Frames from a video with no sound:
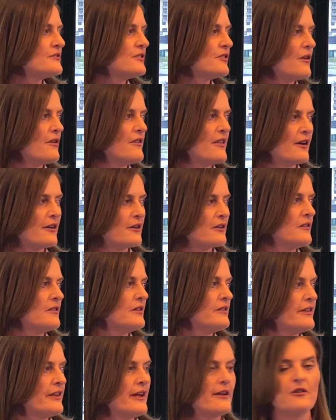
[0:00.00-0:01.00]

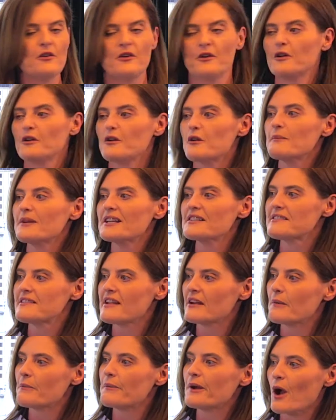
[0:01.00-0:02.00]
that ergonomic
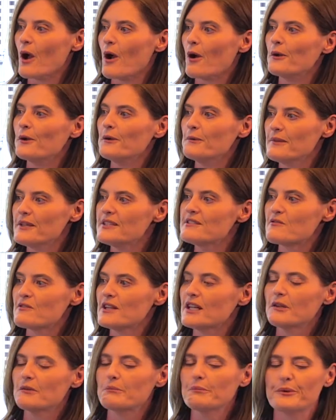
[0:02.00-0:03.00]
setup at home is
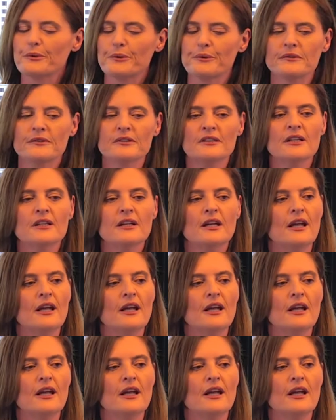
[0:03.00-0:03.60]
really important.